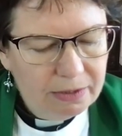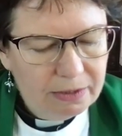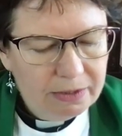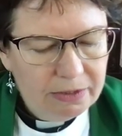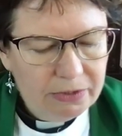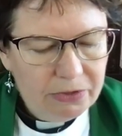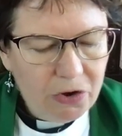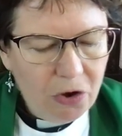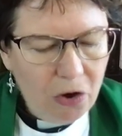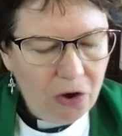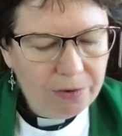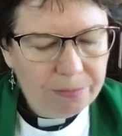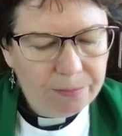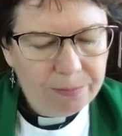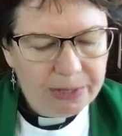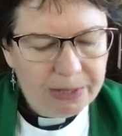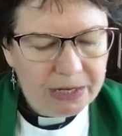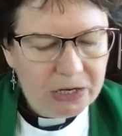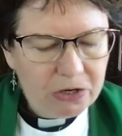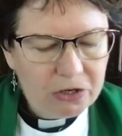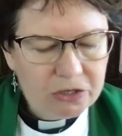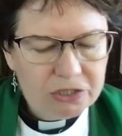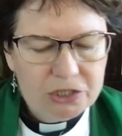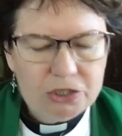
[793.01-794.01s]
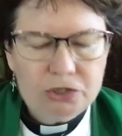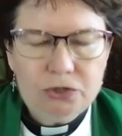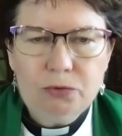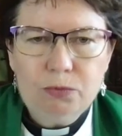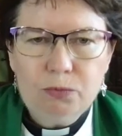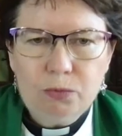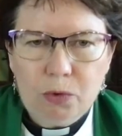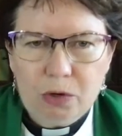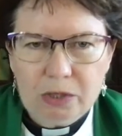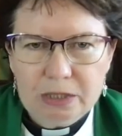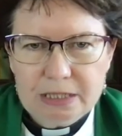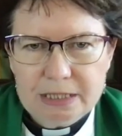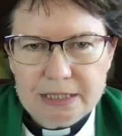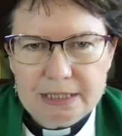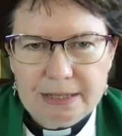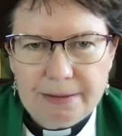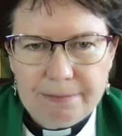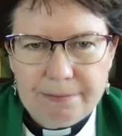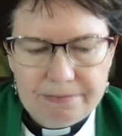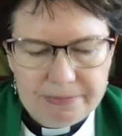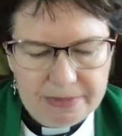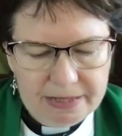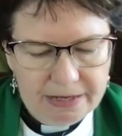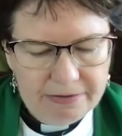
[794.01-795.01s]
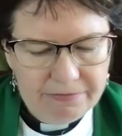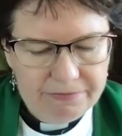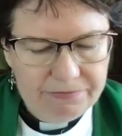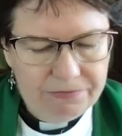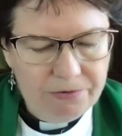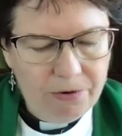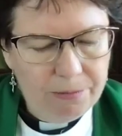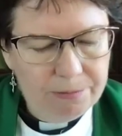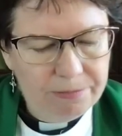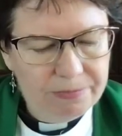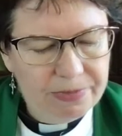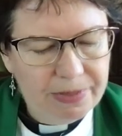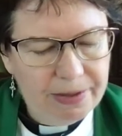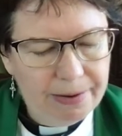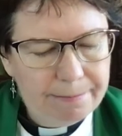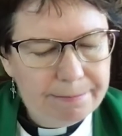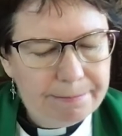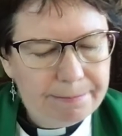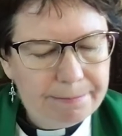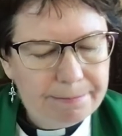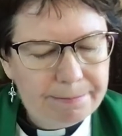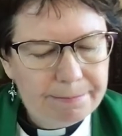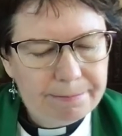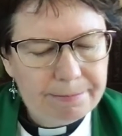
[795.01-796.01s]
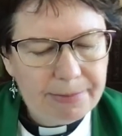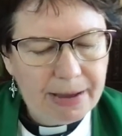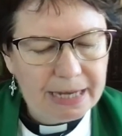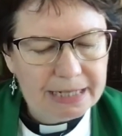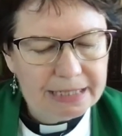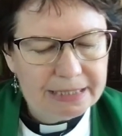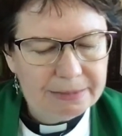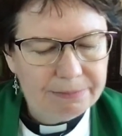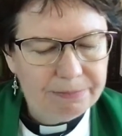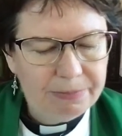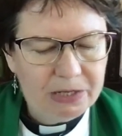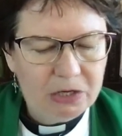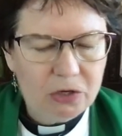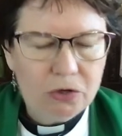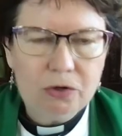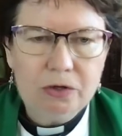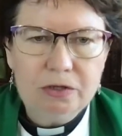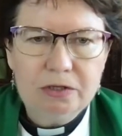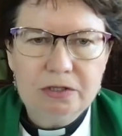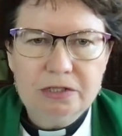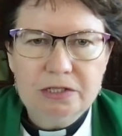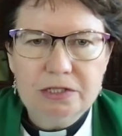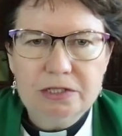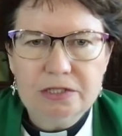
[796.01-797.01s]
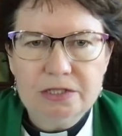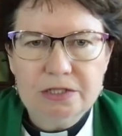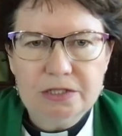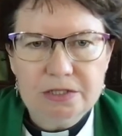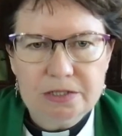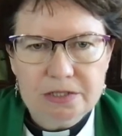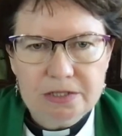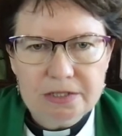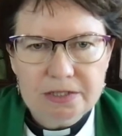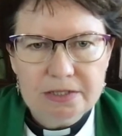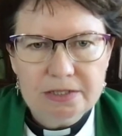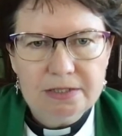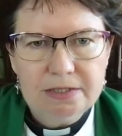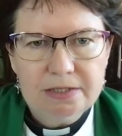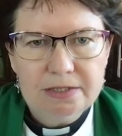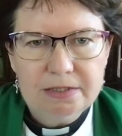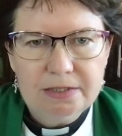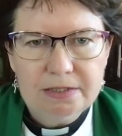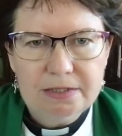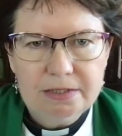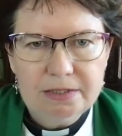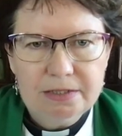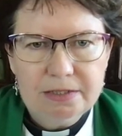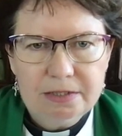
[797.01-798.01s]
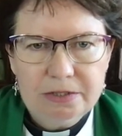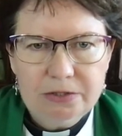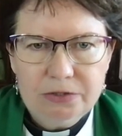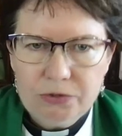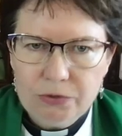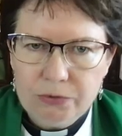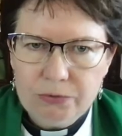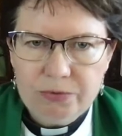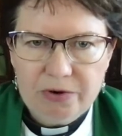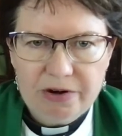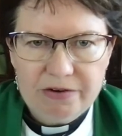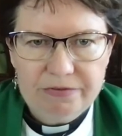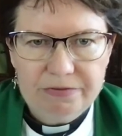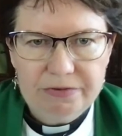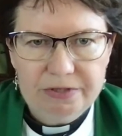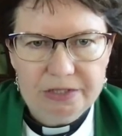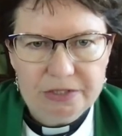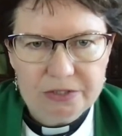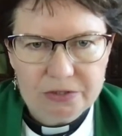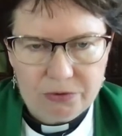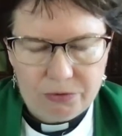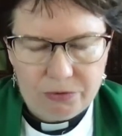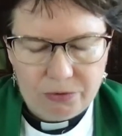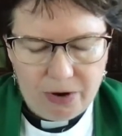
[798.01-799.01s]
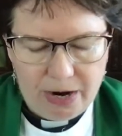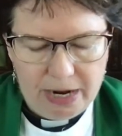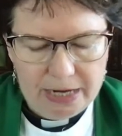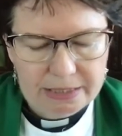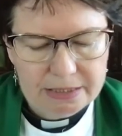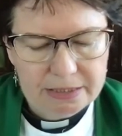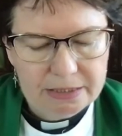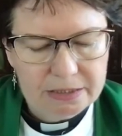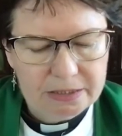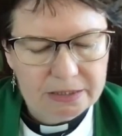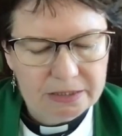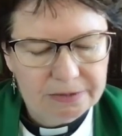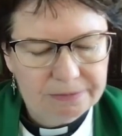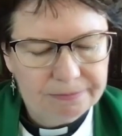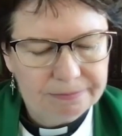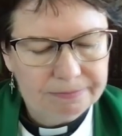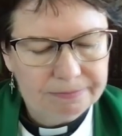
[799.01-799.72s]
not because you want something from them, but because you reverence Christ.